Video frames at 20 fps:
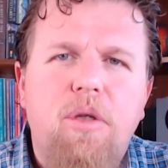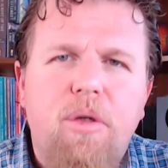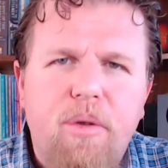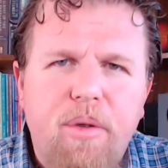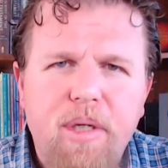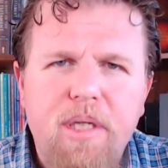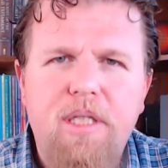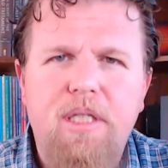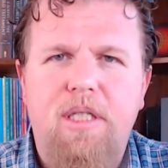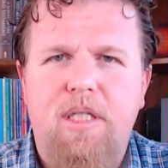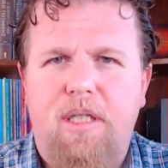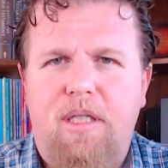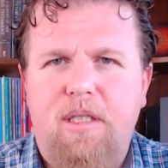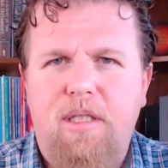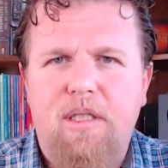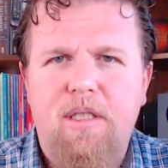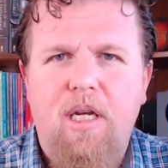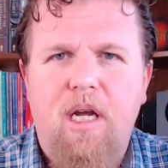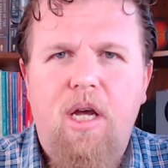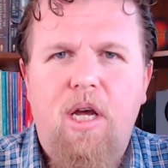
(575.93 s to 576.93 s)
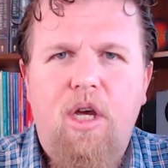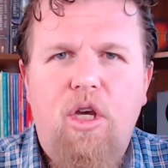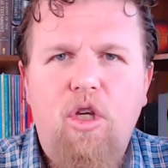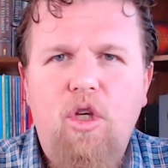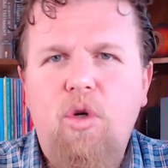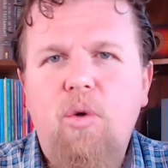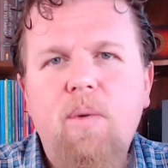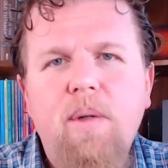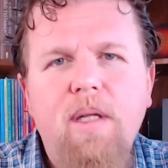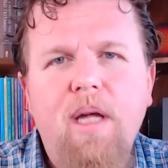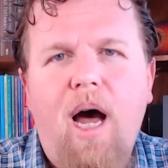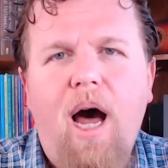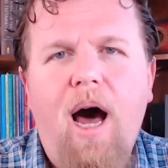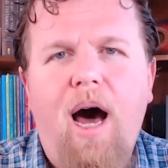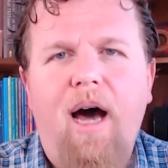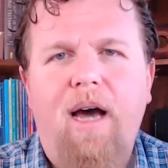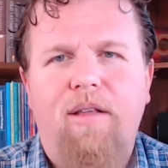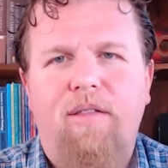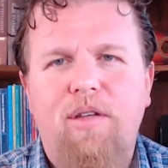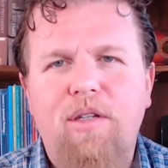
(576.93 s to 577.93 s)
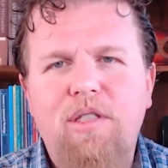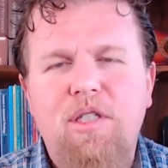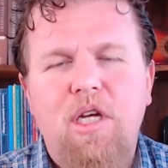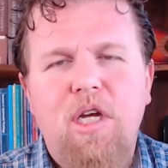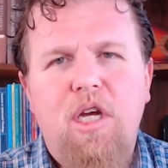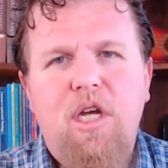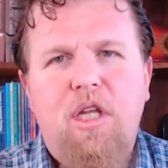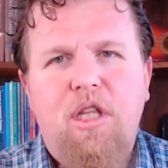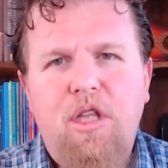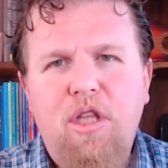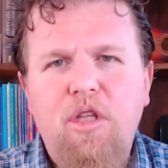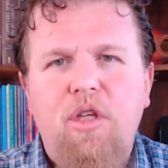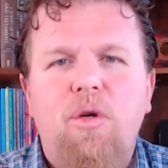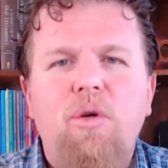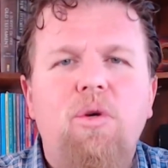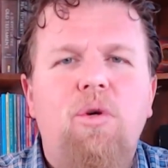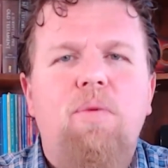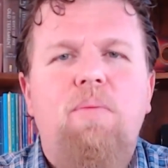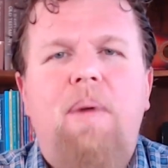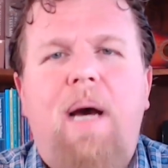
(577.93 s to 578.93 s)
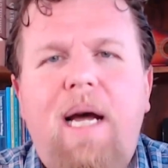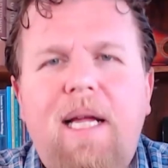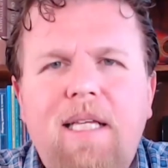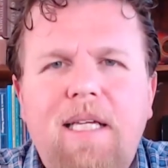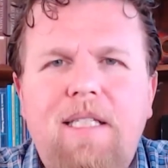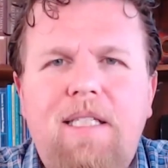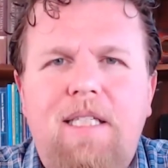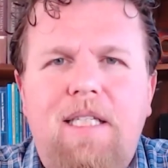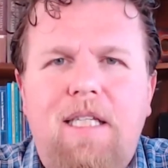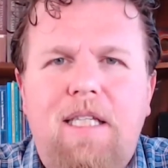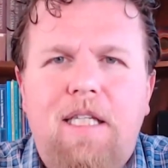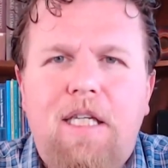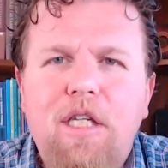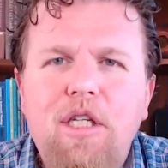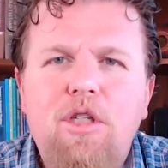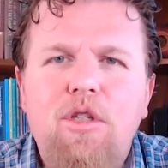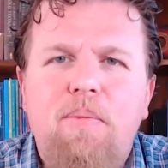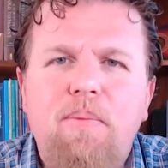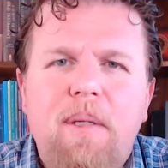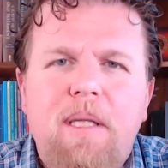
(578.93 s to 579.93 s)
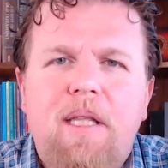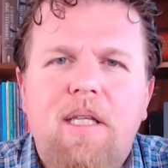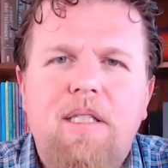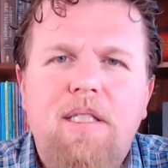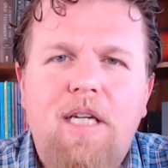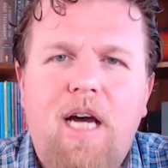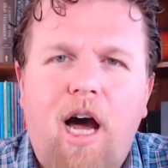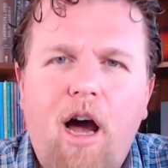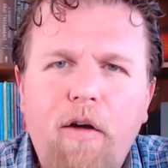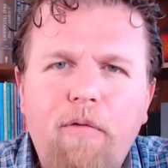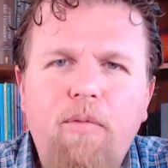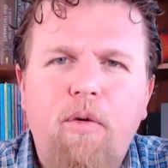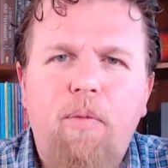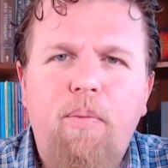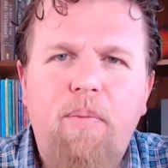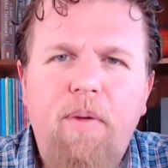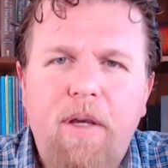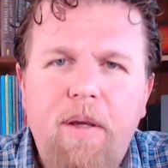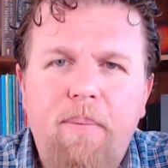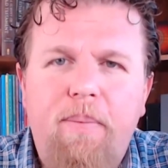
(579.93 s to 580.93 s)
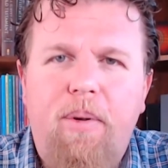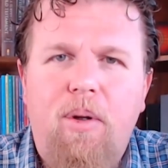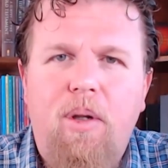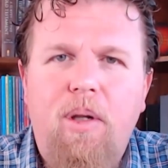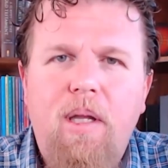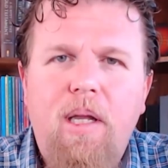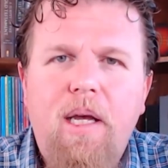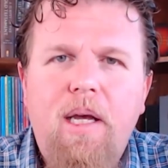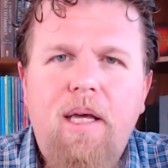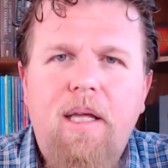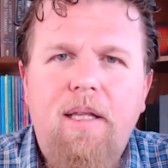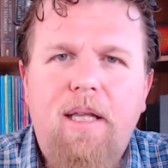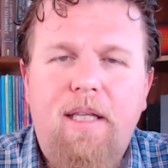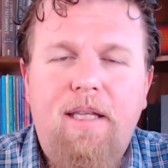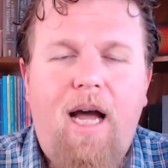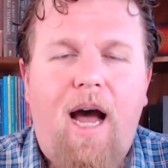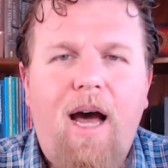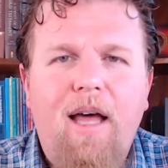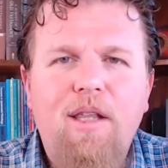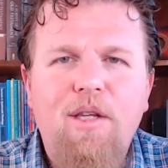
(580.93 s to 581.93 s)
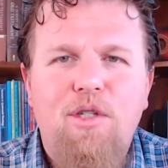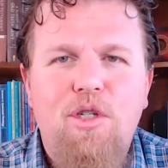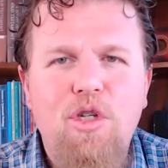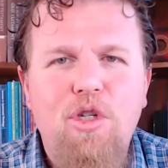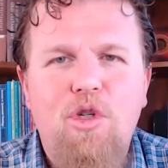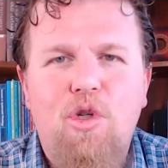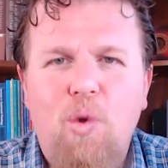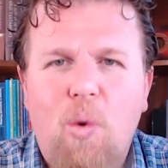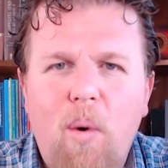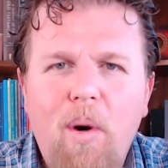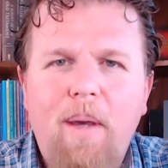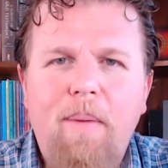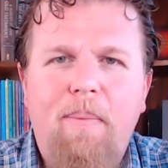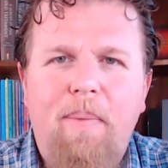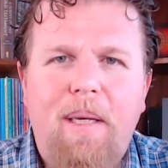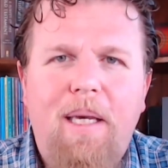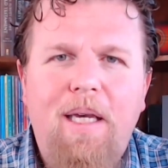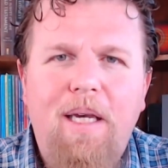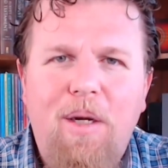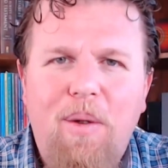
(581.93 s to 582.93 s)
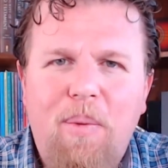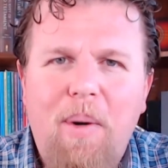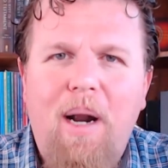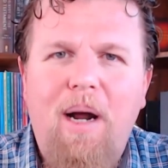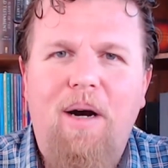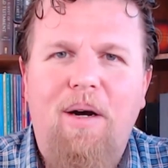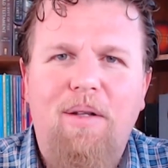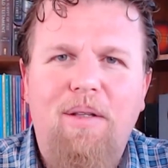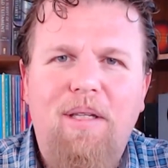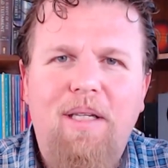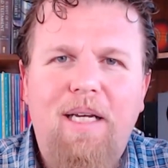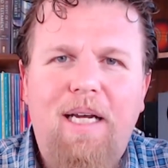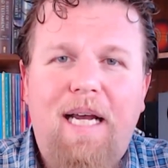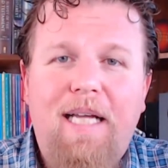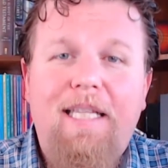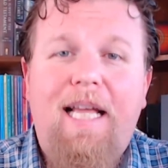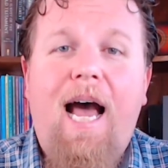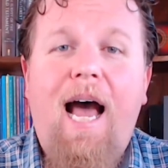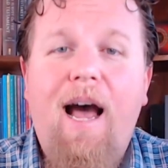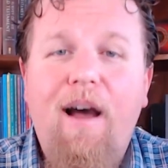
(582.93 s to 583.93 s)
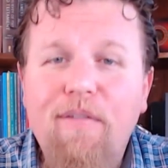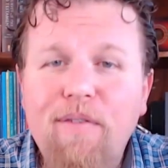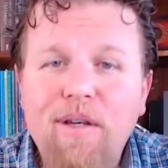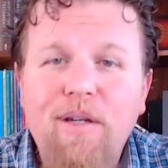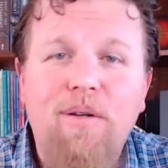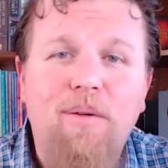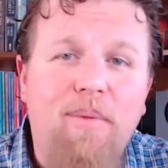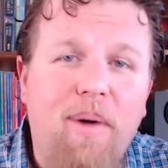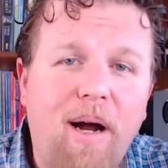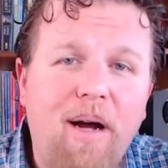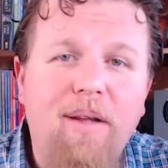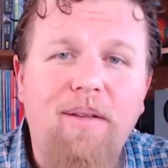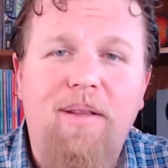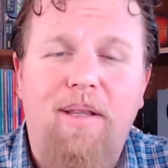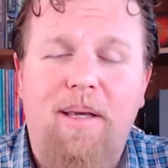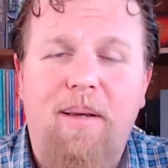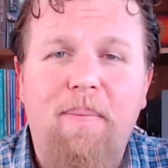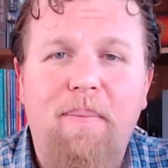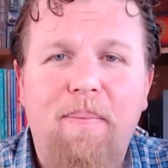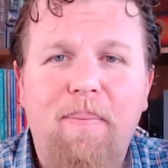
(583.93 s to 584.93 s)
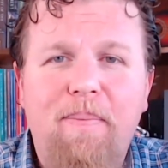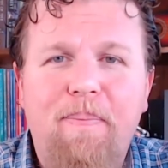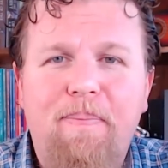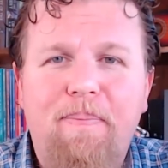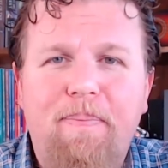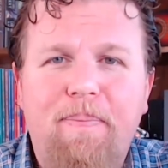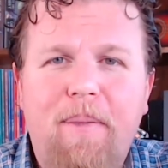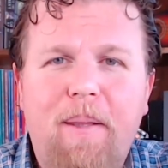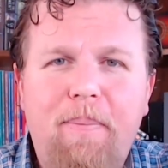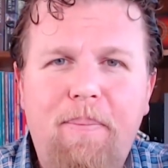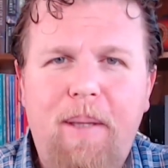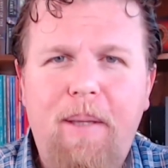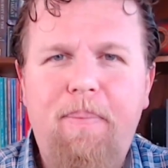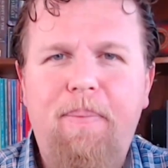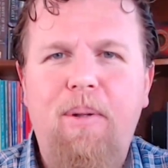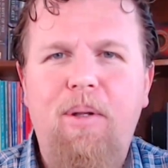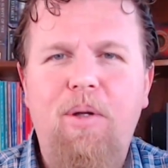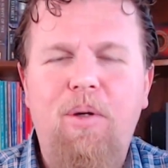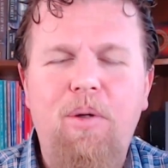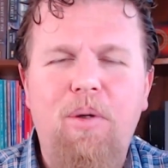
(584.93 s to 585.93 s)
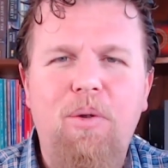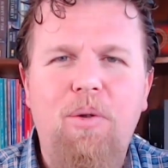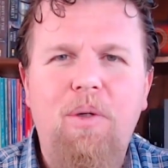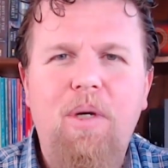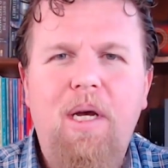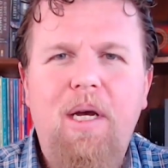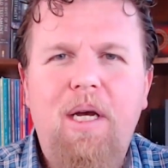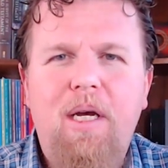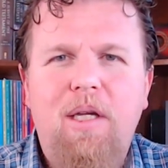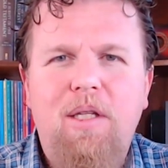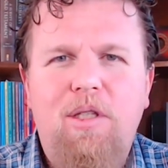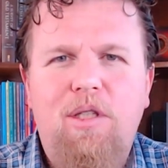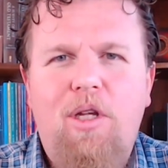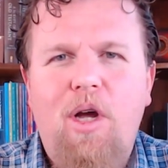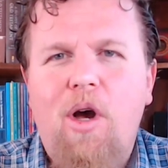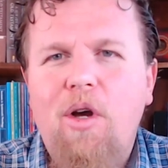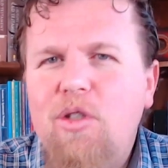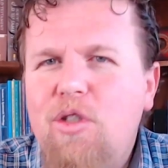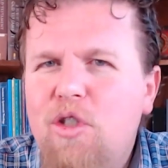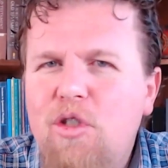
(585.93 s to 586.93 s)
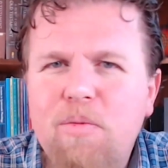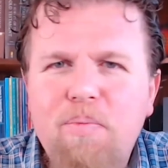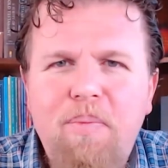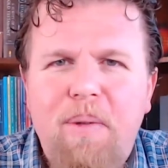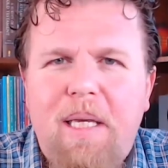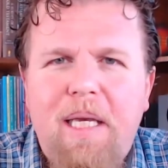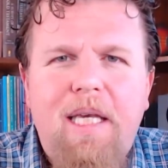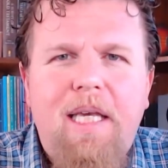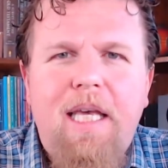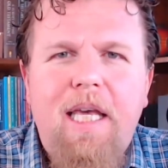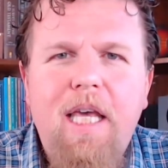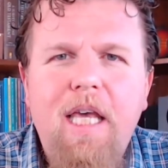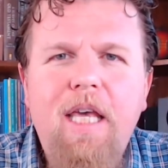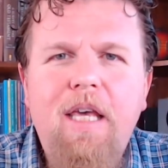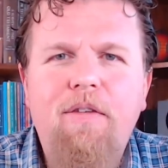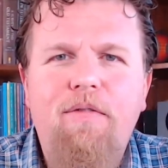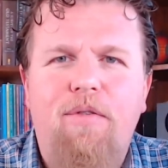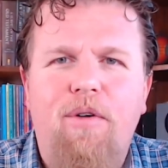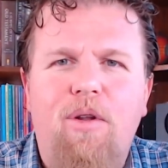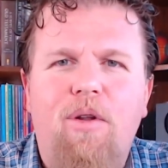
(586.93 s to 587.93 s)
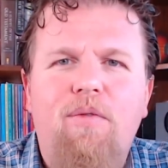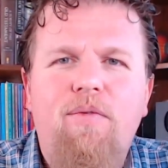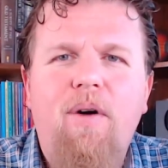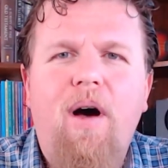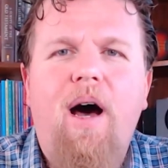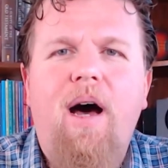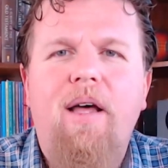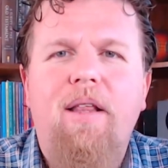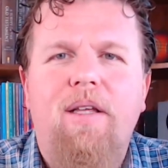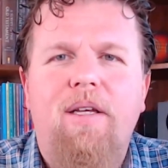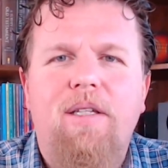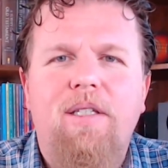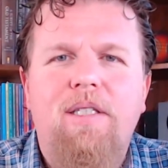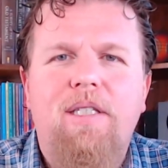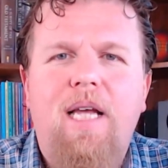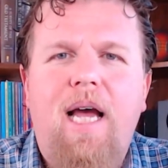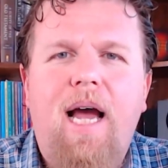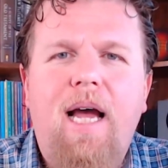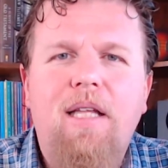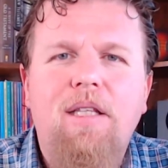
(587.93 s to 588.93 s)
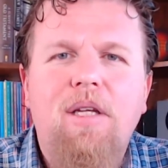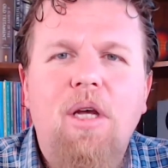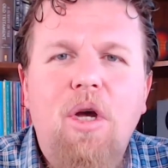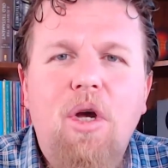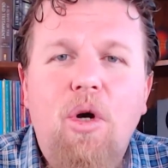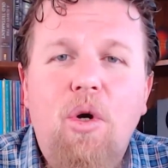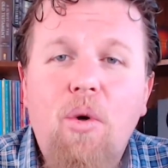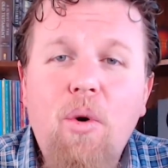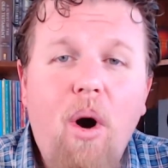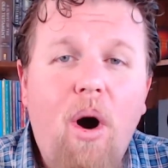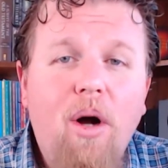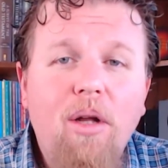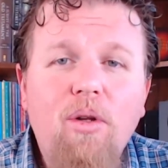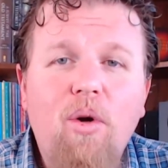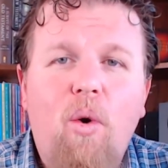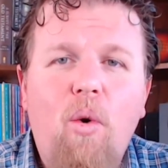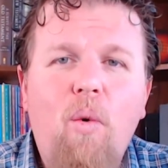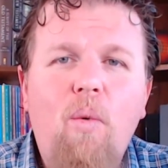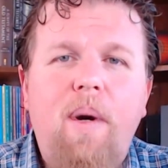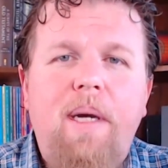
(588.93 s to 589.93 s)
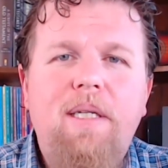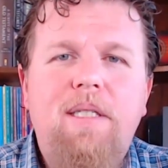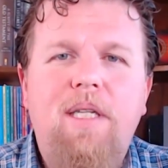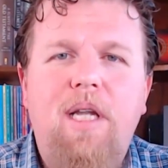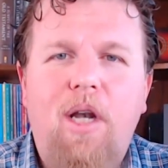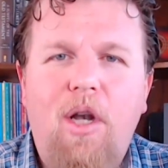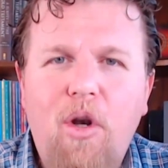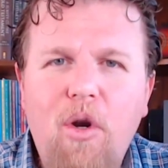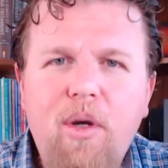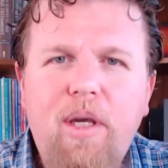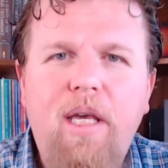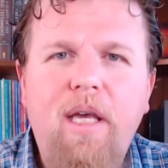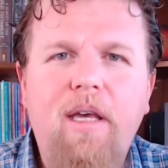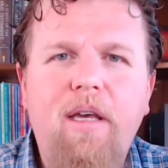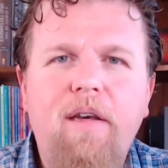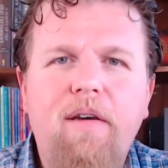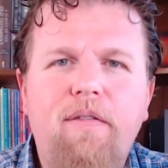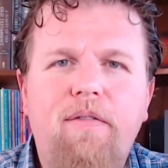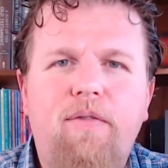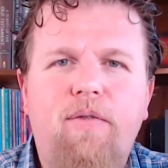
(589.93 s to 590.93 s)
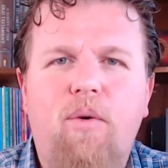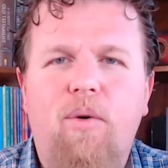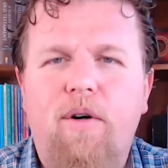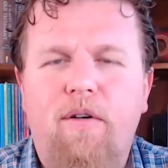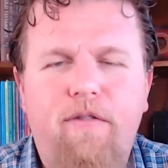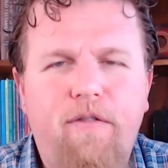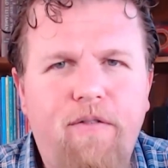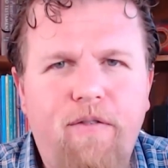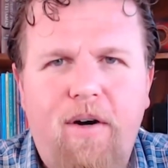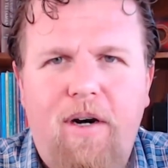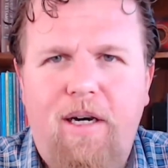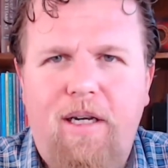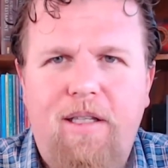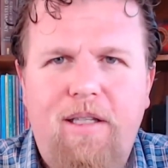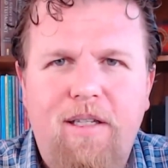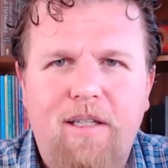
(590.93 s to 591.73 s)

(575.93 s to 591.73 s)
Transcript: Christians, you and I, this new humanity, need to be the type of people that others enjoy being around and having around them. People who don't speak evil of others and who aren't always looking for a fight.